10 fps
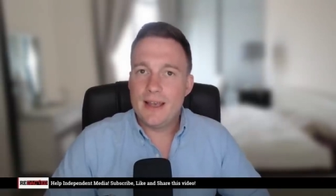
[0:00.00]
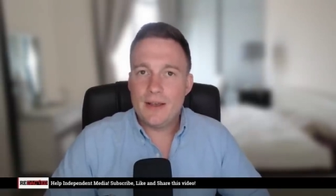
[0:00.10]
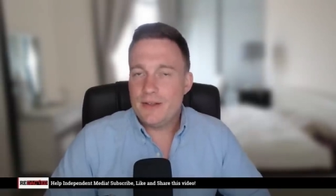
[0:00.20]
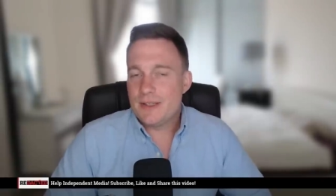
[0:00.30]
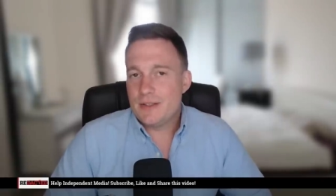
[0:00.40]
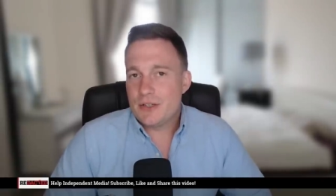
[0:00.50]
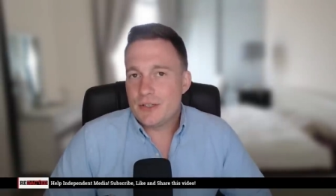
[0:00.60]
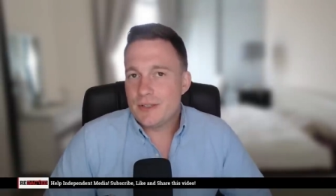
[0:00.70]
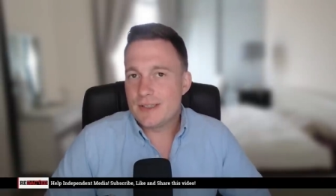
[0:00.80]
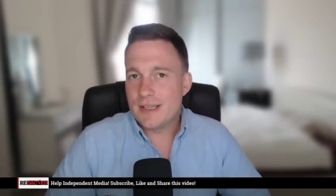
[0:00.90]
Uh, is it
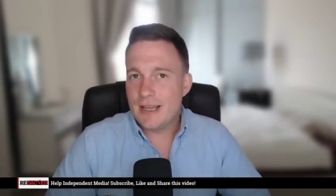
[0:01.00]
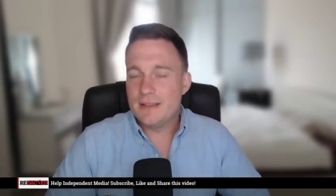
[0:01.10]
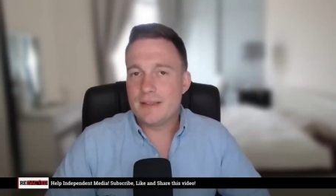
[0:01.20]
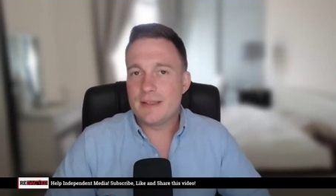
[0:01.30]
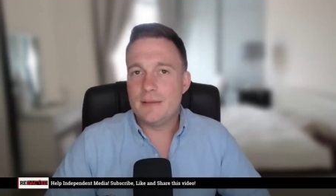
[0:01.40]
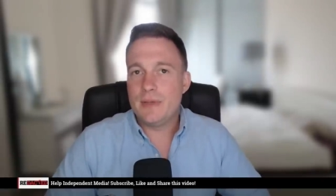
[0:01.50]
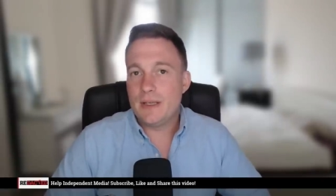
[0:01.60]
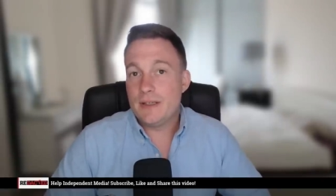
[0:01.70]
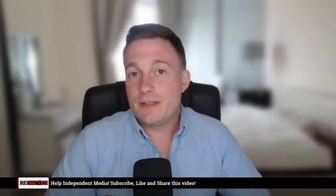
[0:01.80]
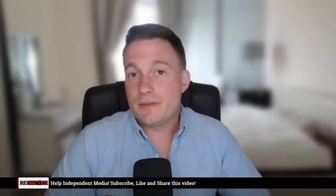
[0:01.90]
just Zelensky?
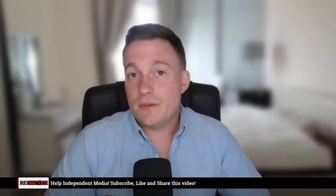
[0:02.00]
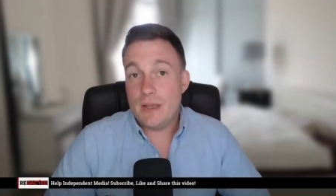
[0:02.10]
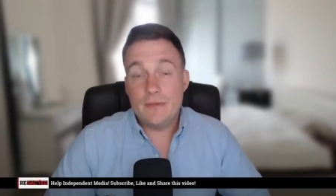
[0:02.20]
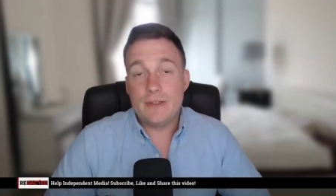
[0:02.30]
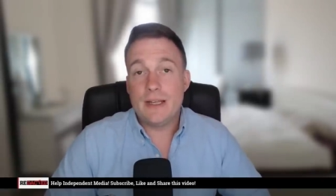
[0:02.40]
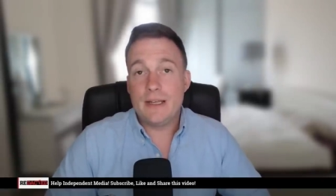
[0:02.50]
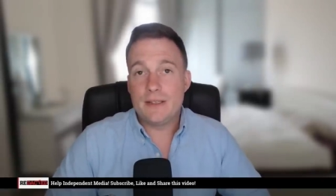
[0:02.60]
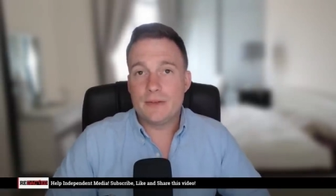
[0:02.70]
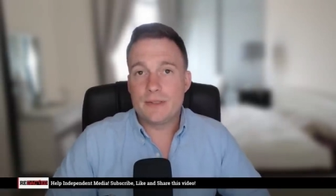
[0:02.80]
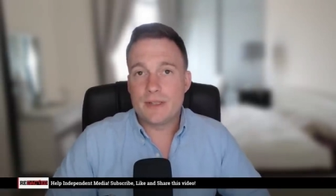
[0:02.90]
Because even
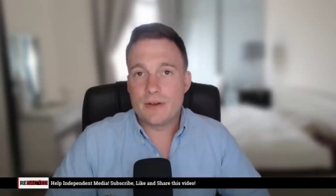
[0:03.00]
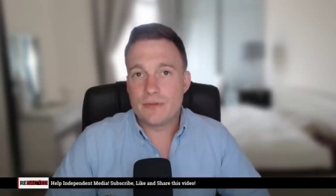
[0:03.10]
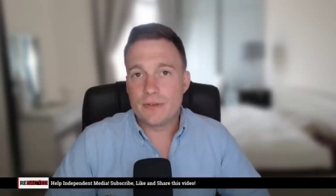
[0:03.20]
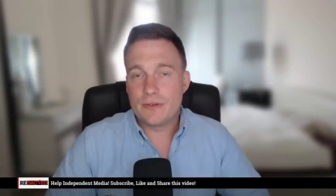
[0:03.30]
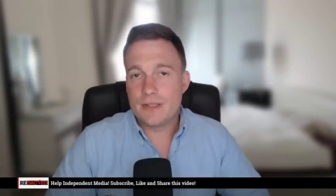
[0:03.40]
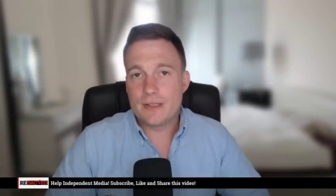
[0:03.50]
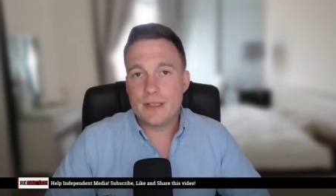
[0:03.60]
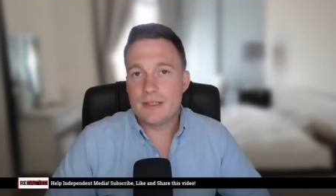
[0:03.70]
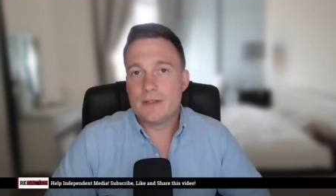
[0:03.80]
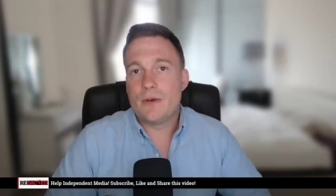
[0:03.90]
NATO itself agrees
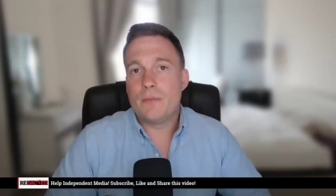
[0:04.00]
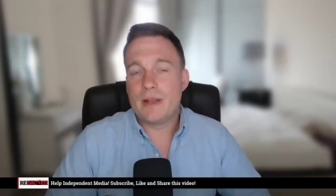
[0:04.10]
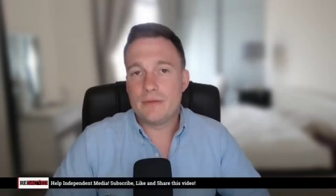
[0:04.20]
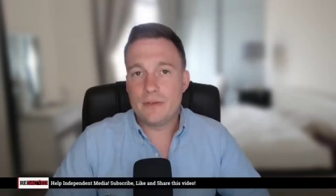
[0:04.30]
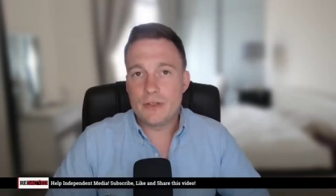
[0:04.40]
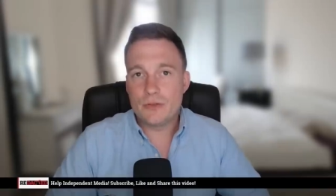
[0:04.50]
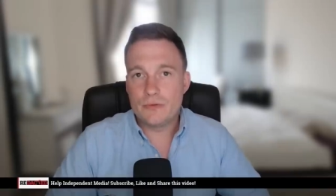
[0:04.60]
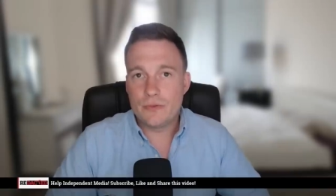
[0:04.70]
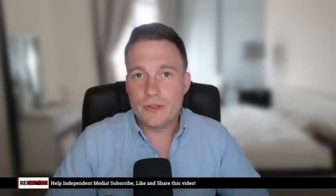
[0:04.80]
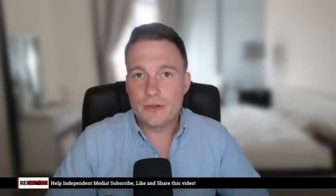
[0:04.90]
that it's not beneficial
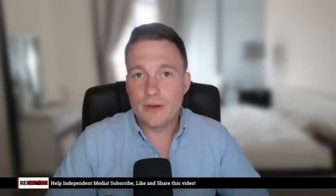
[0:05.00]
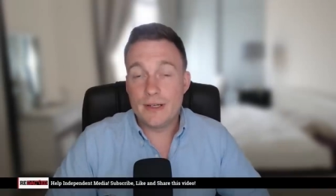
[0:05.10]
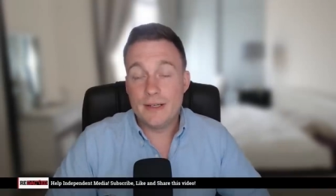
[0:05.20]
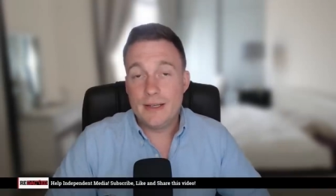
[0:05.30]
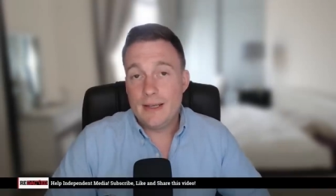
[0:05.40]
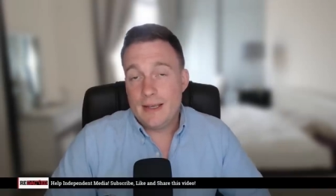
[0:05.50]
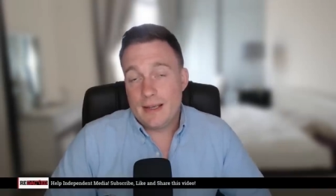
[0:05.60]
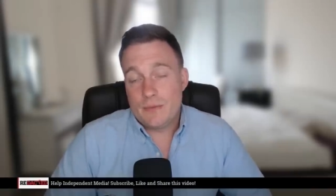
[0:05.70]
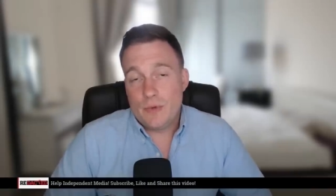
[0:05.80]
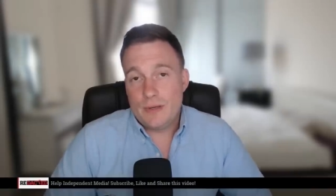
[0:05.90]
for Ukraine
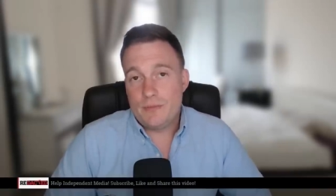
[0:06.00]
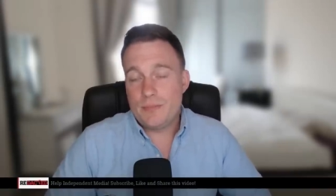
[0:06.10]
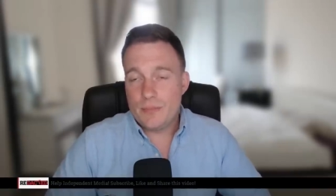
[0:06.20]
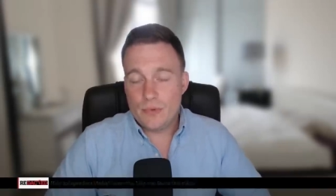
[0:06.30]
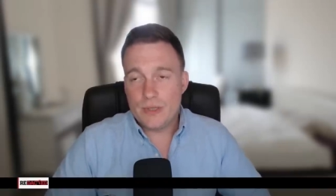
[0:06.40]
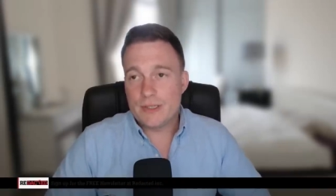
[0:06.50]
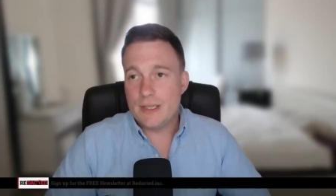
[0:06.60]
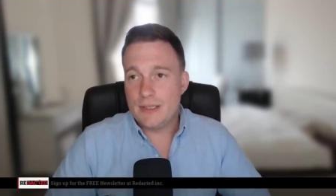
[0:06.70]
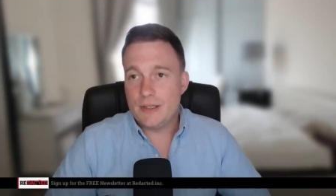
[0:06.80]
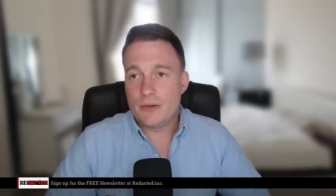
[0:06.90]
and we're we're
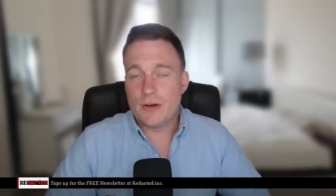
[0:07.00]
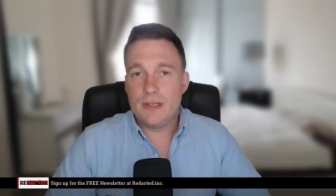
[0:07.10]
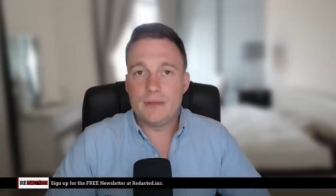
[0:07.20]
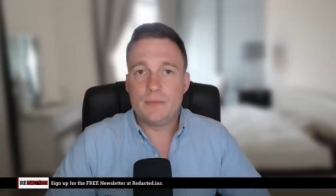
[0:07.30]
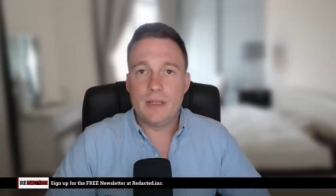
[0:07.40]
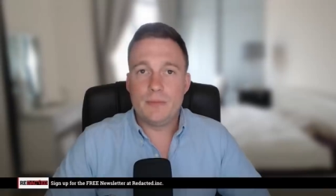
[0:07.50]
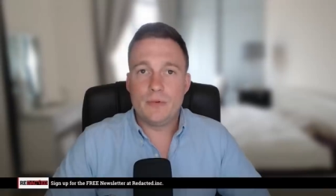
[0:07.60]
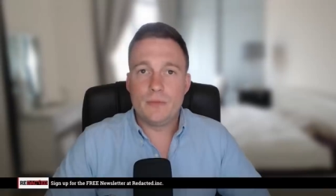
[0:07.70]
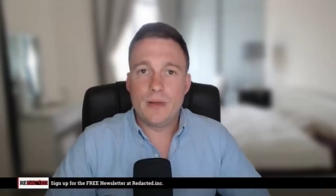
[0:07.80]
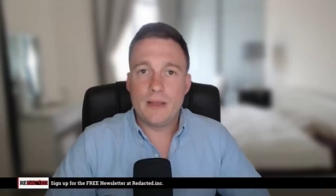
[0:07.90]
seeing the Ukrainian
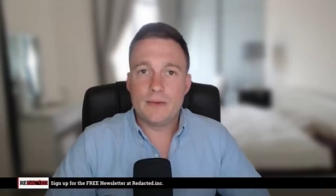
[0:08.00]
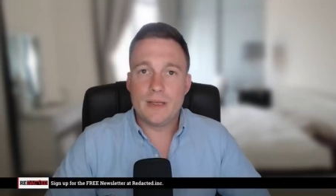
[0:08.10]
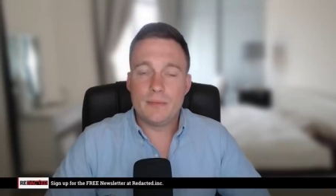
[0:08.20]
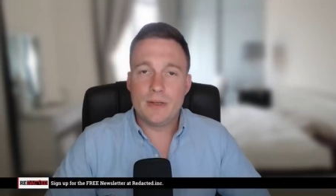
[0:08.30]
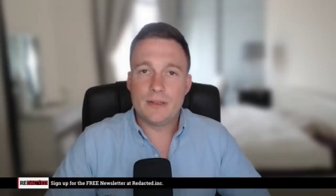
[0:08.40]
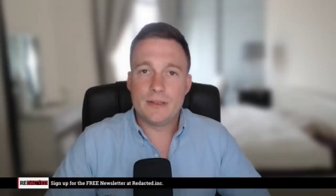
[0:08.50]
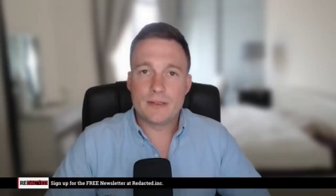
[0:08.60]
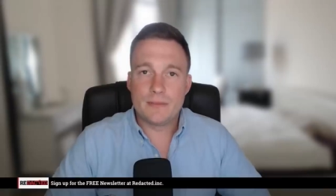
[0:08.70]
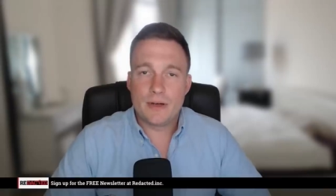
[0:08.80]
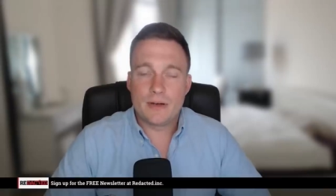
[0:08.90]
people pay with their blood
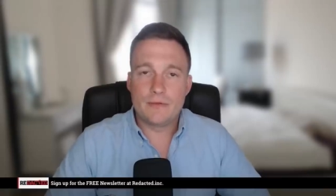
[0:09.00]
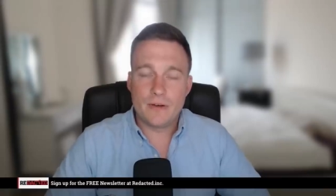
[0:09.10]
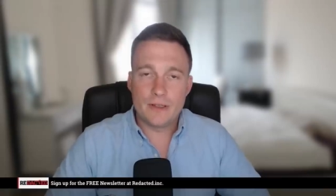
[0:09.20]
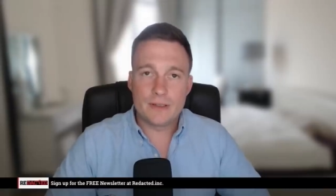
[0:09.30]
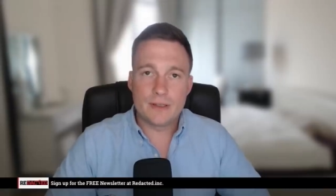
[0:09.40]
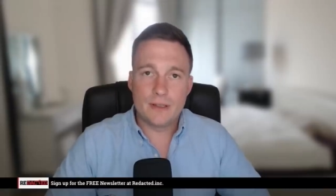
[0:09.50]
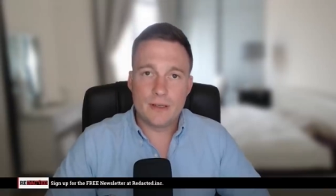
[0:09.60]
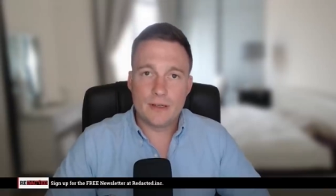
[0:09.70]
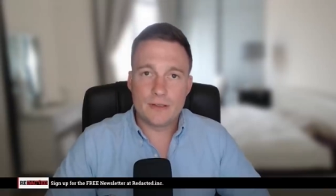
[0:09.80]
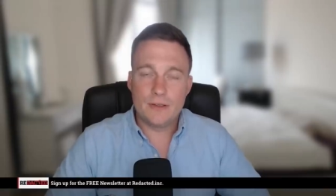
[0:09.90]
as America fights to the
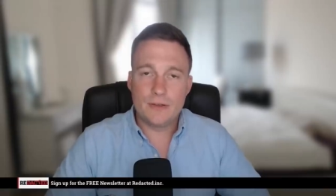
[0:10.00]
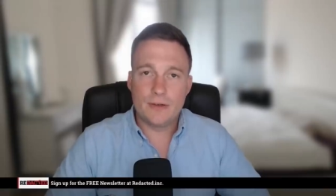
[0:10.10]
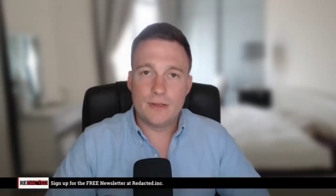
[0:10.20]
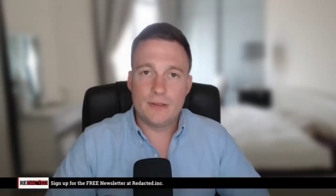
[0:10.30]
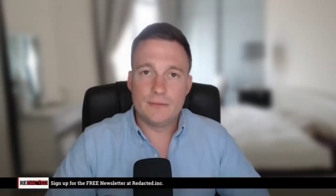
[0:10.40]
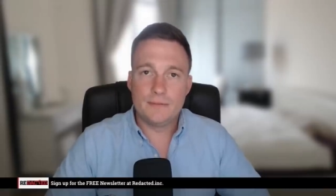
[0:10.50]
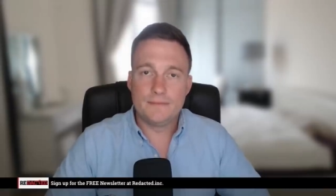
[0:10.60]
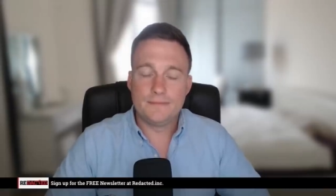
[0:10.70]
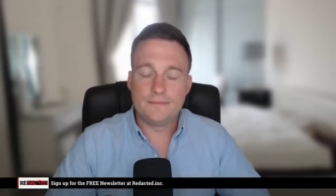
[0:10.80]
last Ukrainian.